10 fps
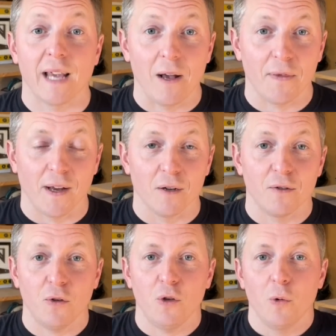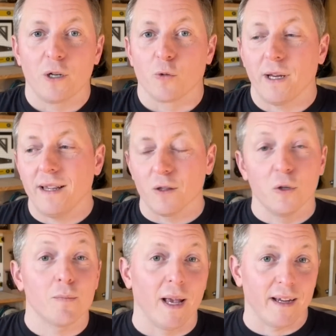out there, do you agree that
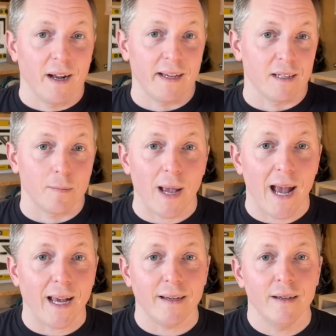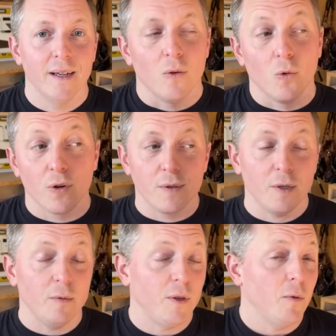loose plate cutting is bad? Or
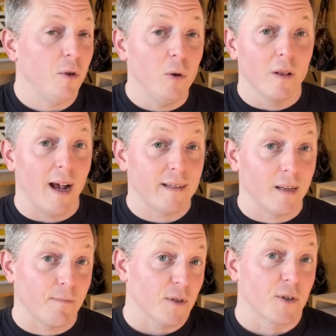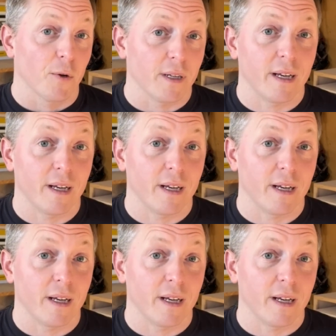do you utilize it for certain